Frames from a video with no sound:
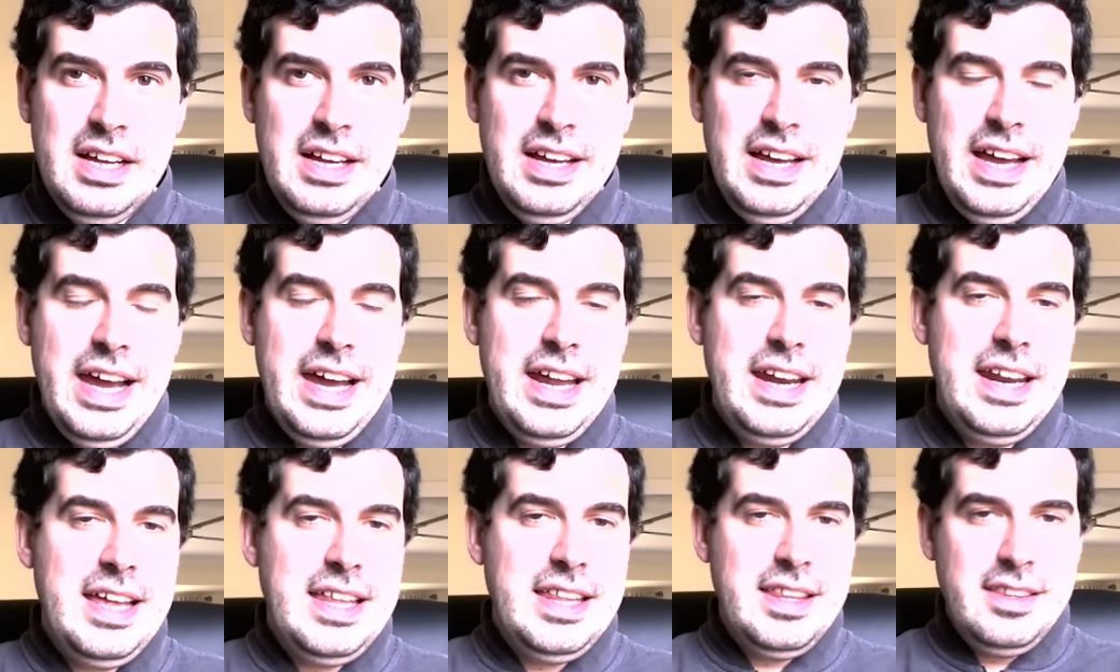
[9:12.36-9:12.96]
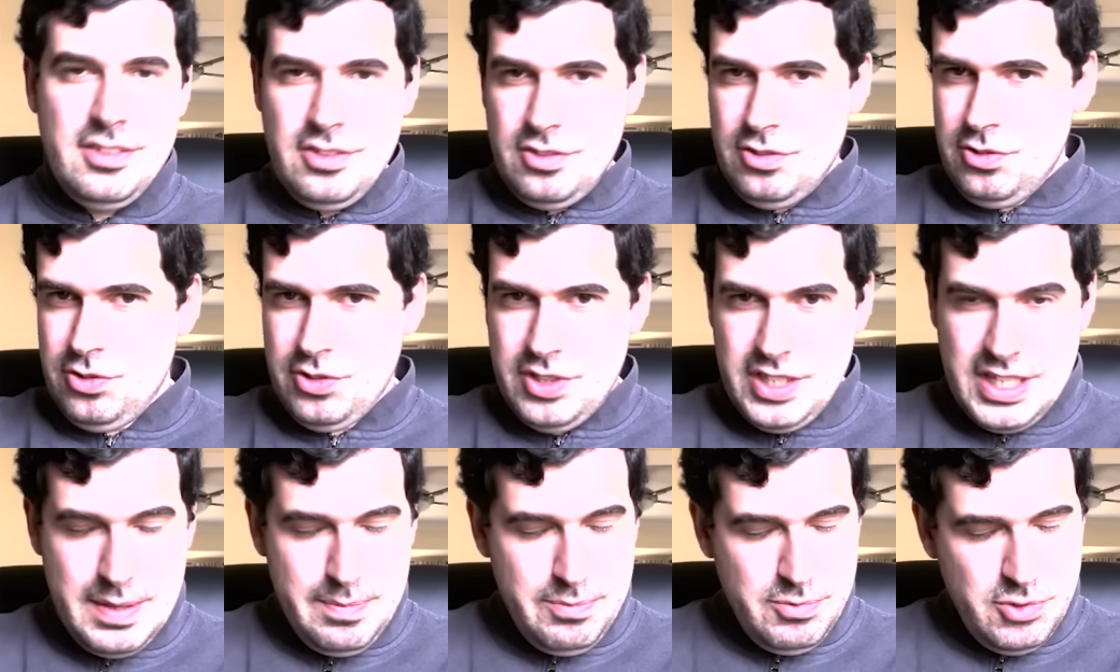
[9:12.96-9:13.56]
and then you
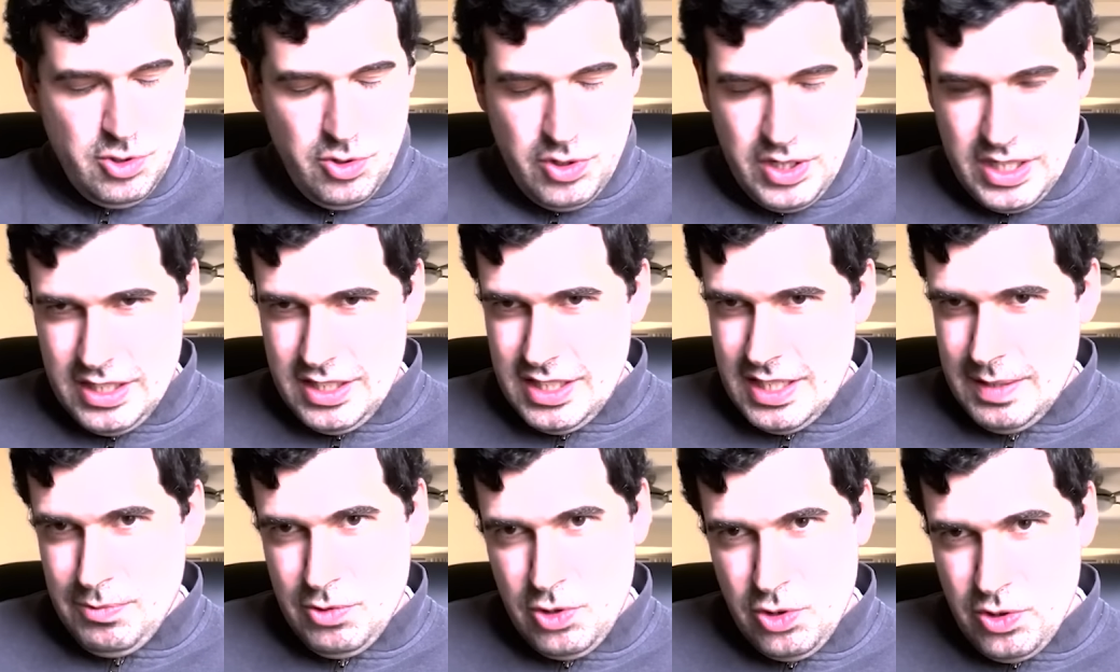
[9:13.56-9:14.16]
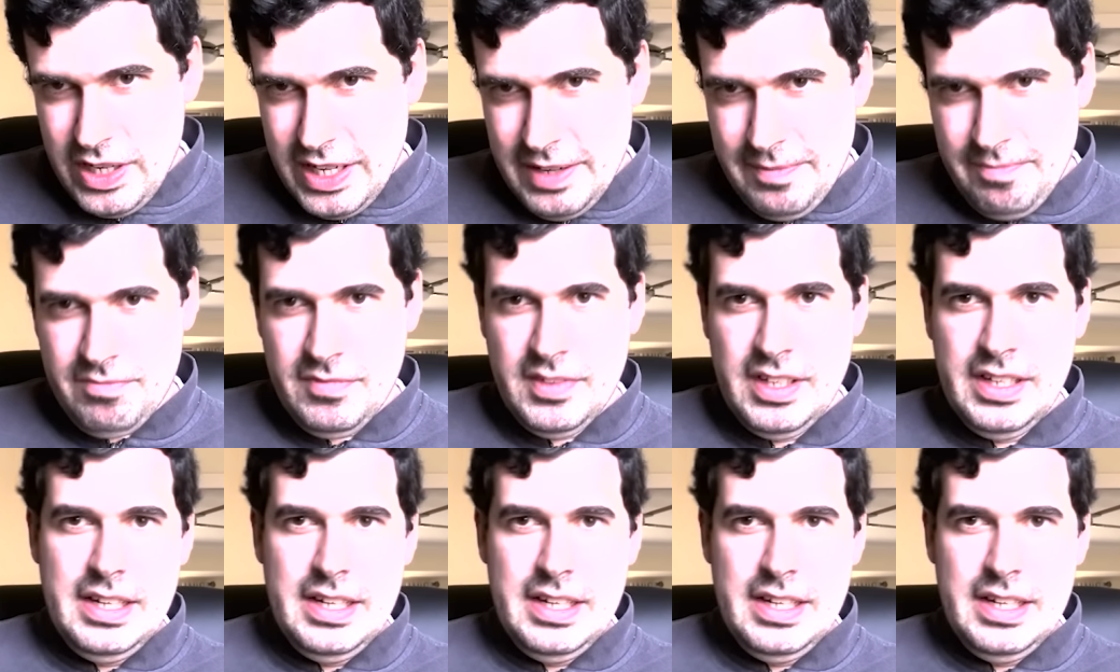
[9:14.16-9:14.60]
keep doing keep doing